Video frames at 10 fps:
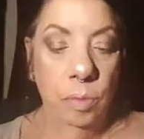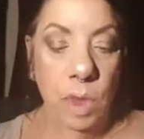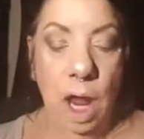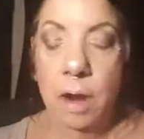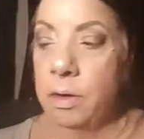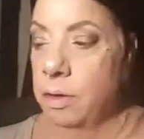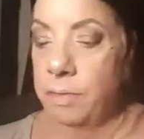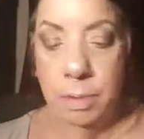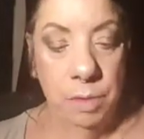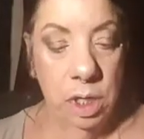I don't know if
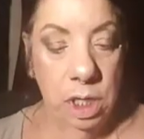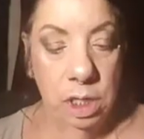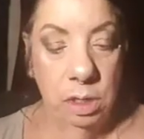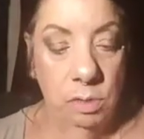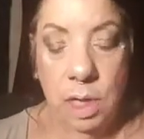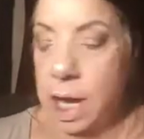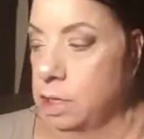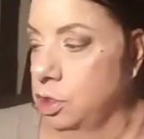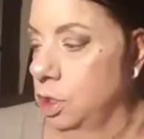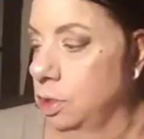I'm gonna do
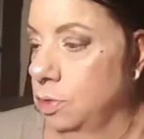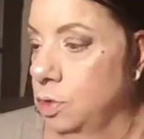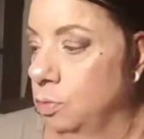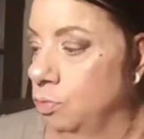lashes.